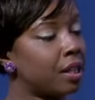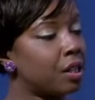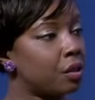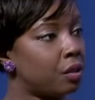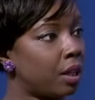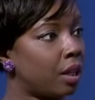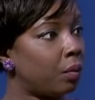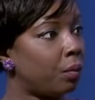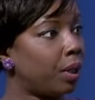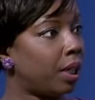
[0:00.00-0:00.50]
so
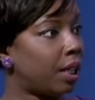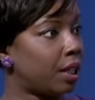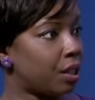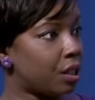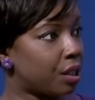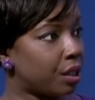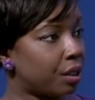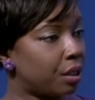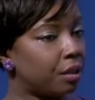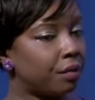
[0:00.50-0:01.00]
that we can
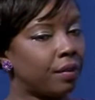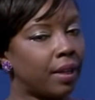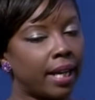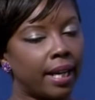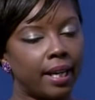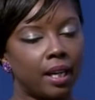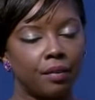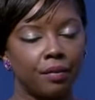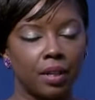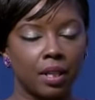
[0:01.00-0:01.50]
serve.
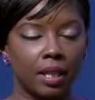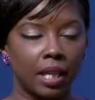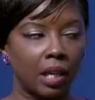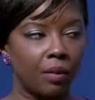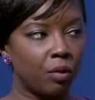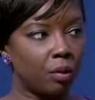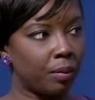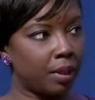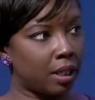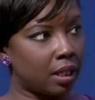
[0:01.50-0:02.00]
Not everything
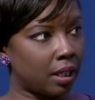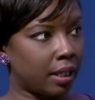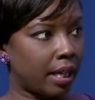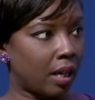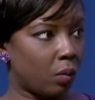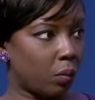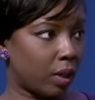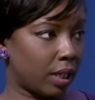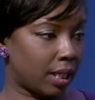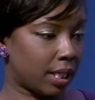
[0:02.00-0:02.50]
will be done at
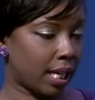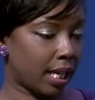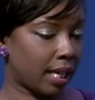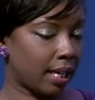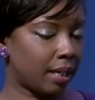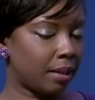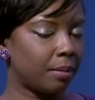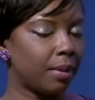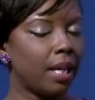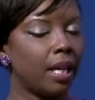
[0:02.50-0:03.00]
one
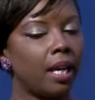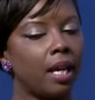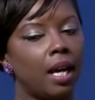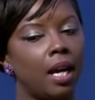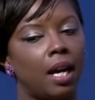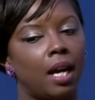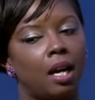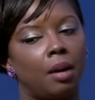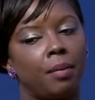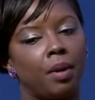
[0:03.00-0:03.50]
time,
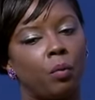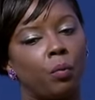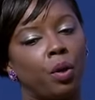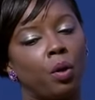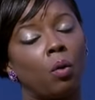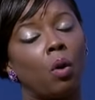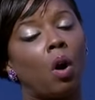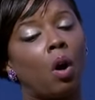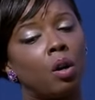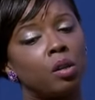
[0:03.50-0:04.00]
and we
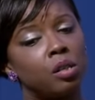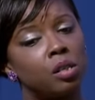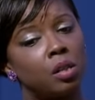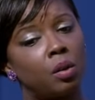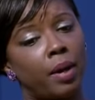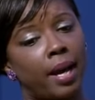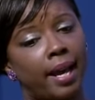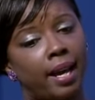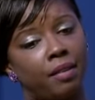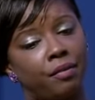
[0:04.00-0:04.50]
will also
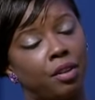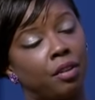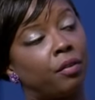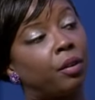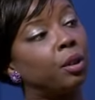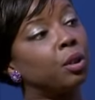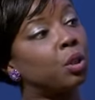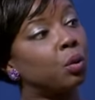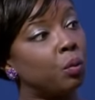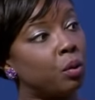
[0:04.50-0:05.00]
have the
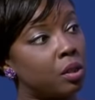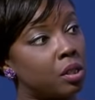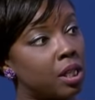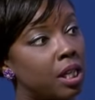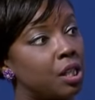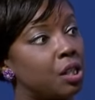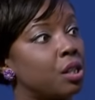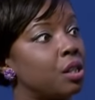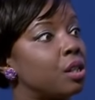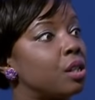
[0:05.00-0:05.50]
virtual
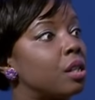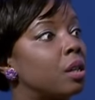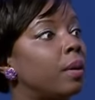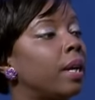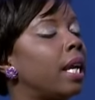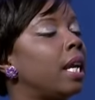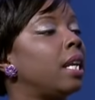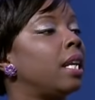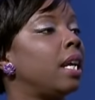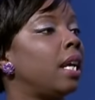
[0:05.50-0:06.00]
sessions so
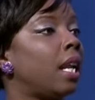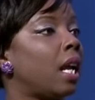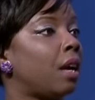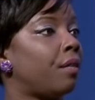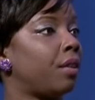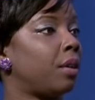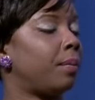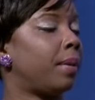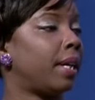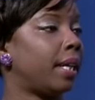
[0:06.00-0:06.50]
any and
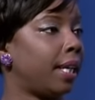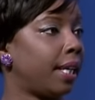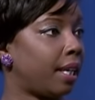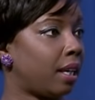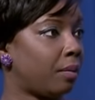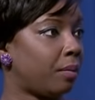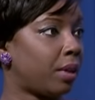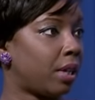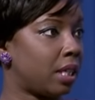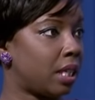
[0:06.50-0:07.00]
everybody
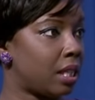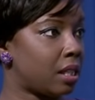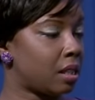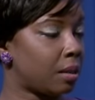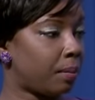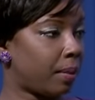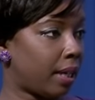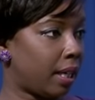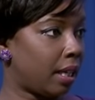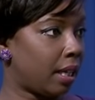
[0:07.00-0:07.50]
can
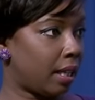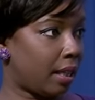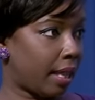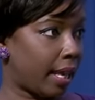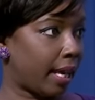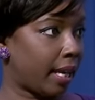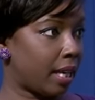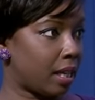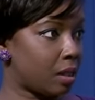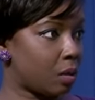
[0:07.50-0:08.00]
participate in
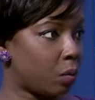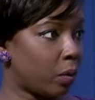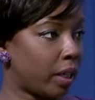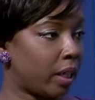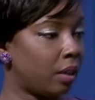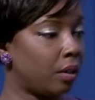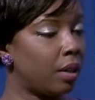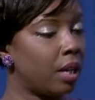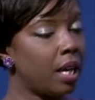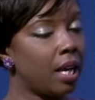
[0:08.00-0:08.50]
that as
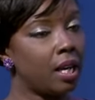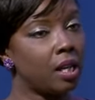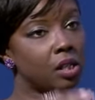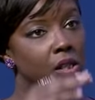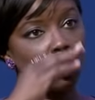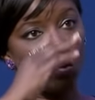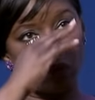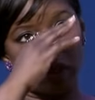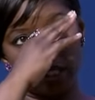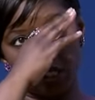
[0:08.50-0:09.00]
well. So
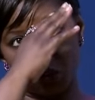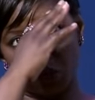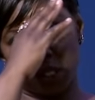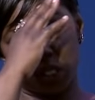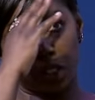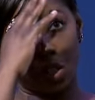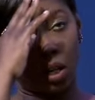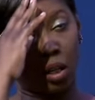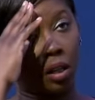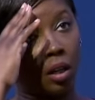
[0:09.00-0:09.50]
once we
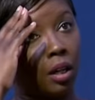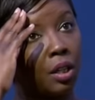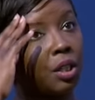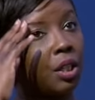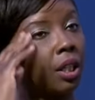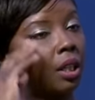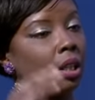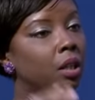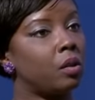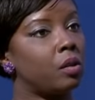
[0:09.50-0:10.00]
start
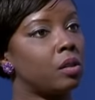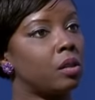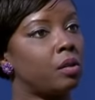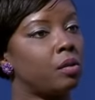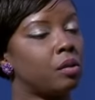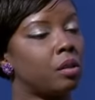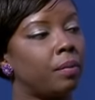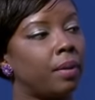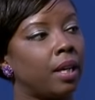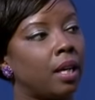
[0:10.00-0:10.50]
launching those will
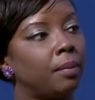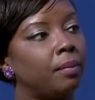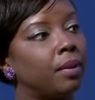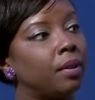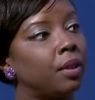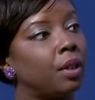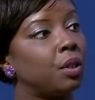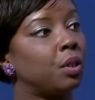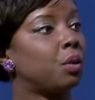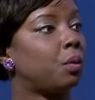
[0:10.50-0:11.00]
be
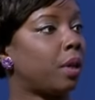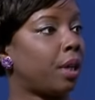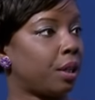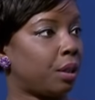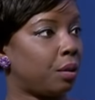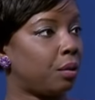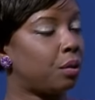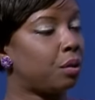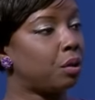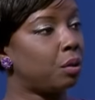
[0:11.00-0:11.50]
uploaded to our
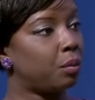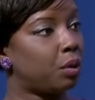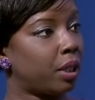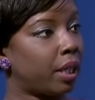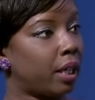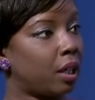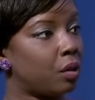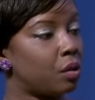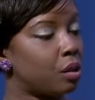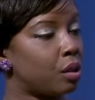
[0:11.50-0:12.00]
YouTube
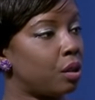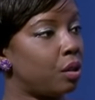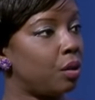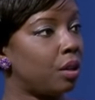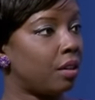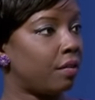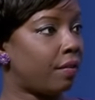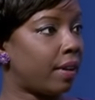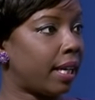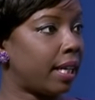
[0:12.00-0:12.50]
channel. So you
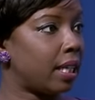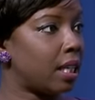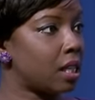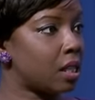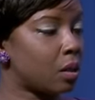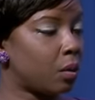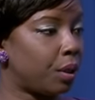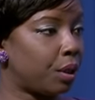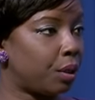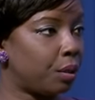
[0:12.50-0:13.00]
can find us
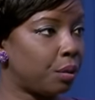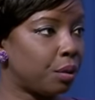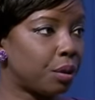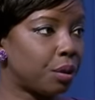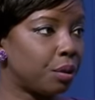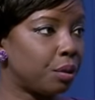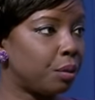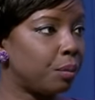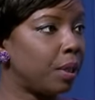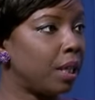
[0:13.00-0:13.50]
on
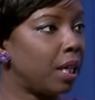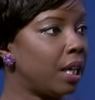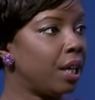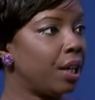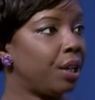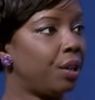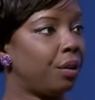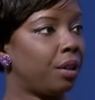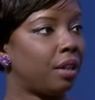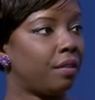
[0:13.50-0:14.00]
YouTube,
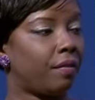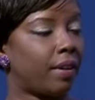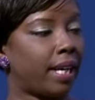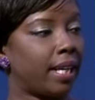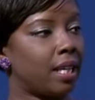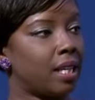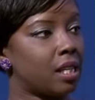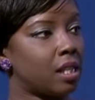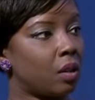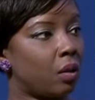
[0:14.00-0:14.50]
you can
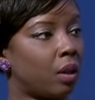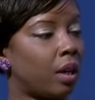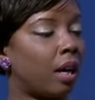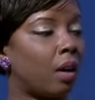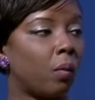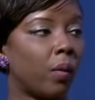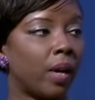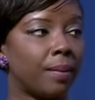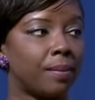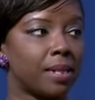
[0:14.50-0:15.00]
find us on our
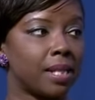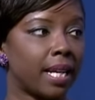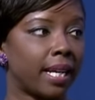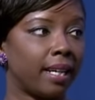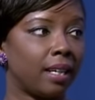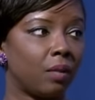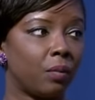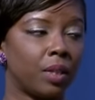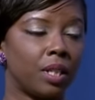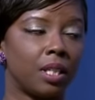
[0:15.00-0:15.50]

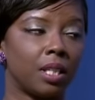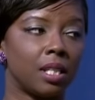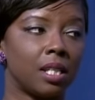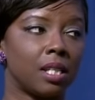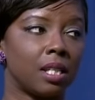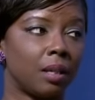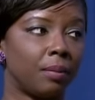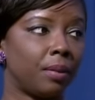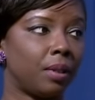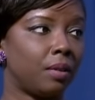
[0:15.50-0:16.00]
website, which is
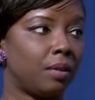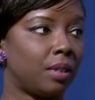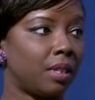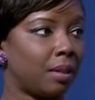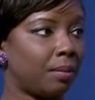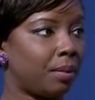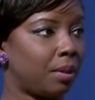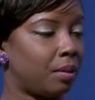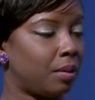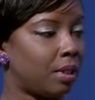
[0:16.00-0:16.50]

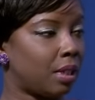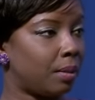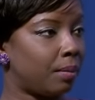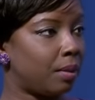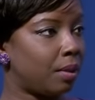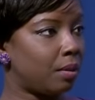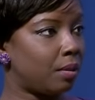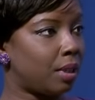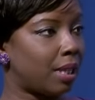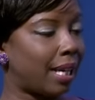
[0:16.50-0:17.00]

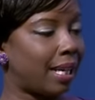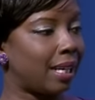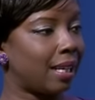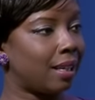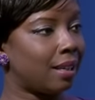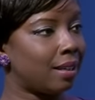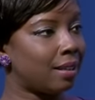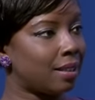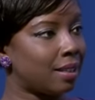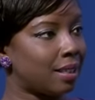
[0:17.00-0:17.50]

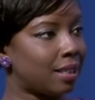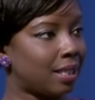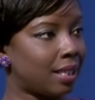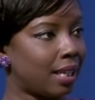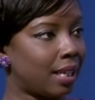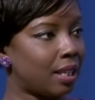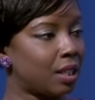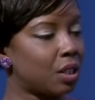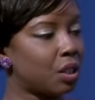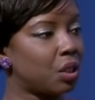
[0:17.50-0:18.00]

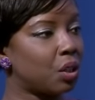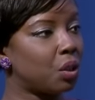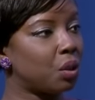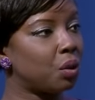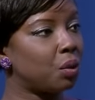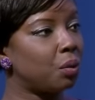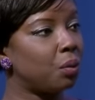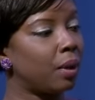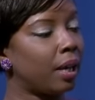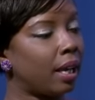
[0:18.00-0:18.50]

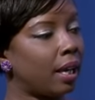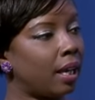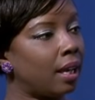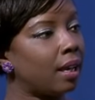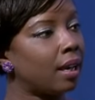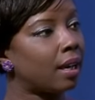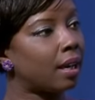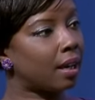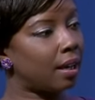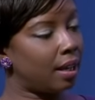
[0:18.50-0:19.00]

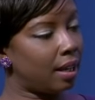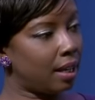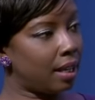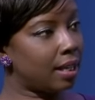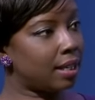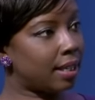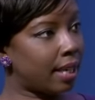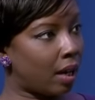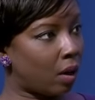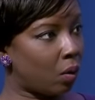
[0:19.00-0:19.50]

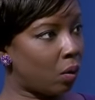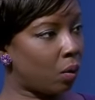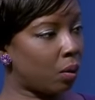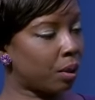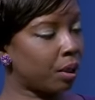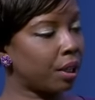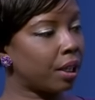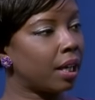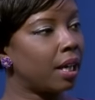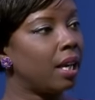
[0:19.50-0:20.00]

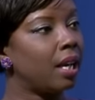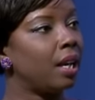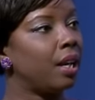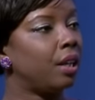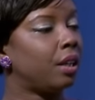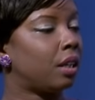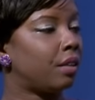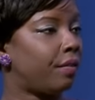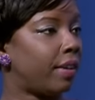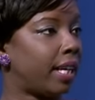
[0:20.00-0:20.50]
www.itttakes2inc.org.
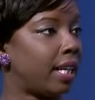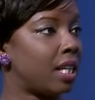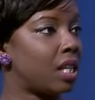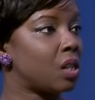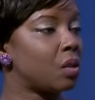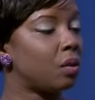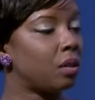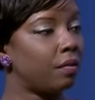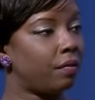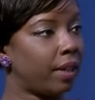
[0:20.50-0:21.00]
You can find us
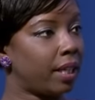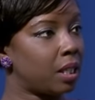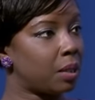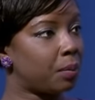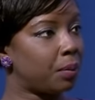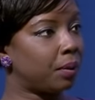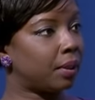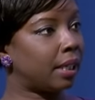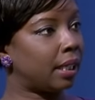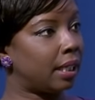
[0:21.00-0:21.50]
on
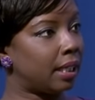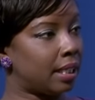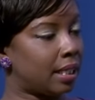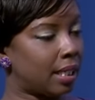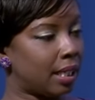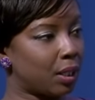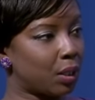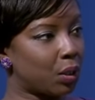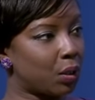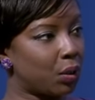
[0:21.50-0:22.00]
Facebook at It
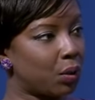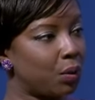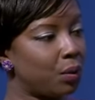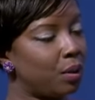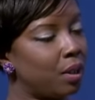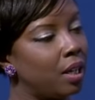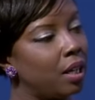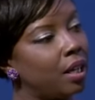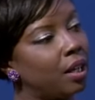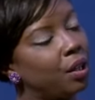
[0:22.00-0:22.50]
Takes Two.
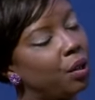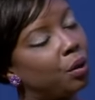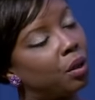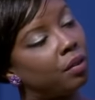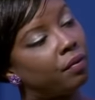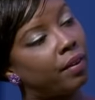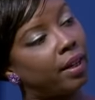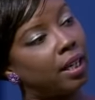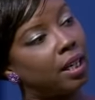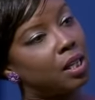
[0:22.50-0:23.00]
You can
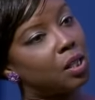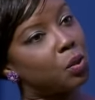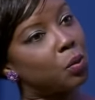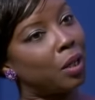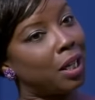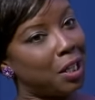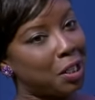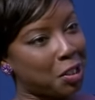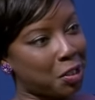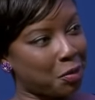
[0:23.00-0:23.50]
find us on
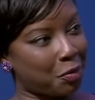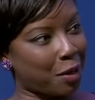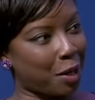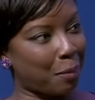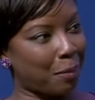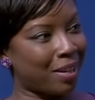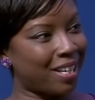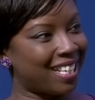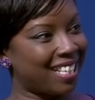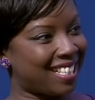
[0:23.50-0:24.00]

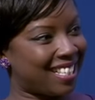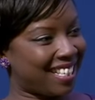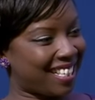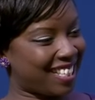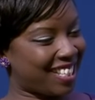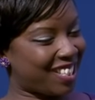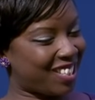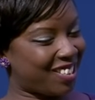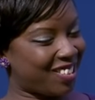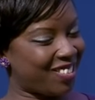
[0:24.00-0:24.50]
Instagram at It Takes
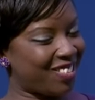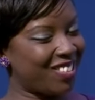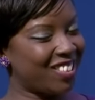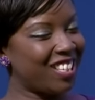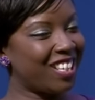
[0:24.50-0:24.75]
Two.